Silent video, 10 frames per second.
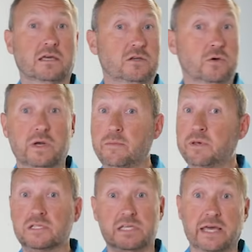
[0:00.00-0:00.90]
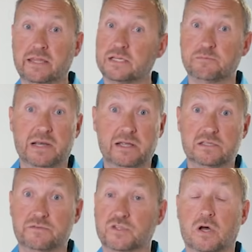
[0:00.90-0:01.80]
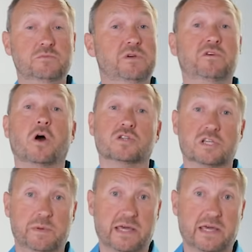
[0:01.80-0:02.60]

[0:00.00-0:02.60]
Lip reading: you'll hear me say this millions of times, you've got to be